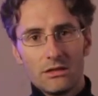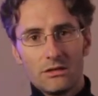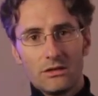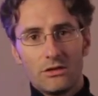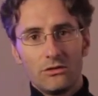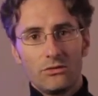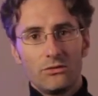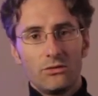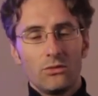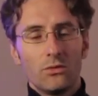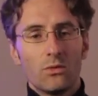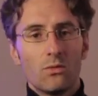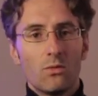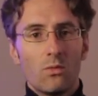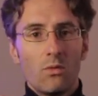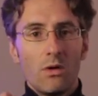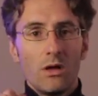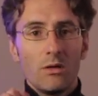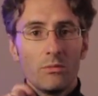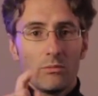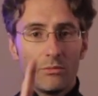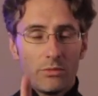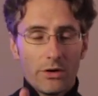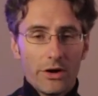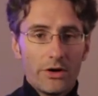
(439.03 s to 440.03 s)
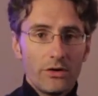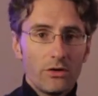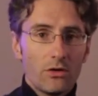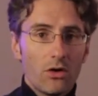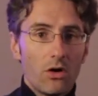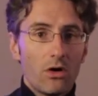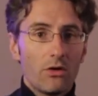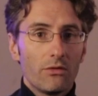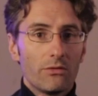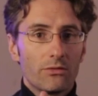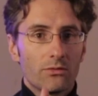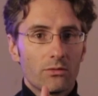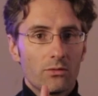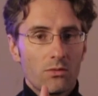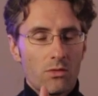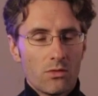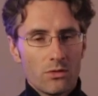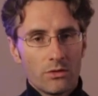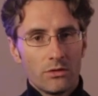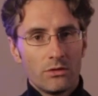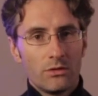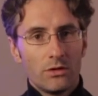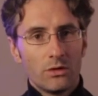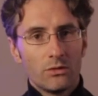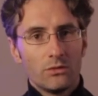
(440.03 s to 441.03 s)
Let's do one bar of
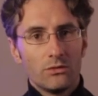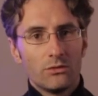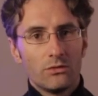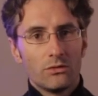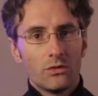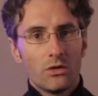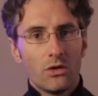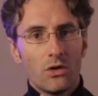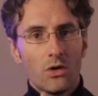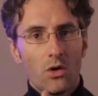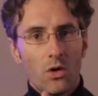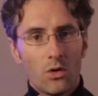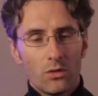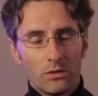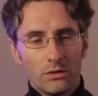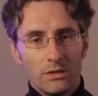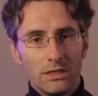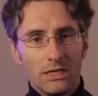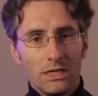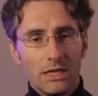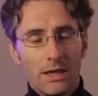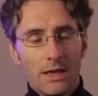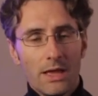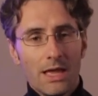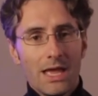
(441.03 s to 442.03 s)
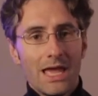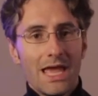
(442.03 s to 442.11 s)
quarter notes only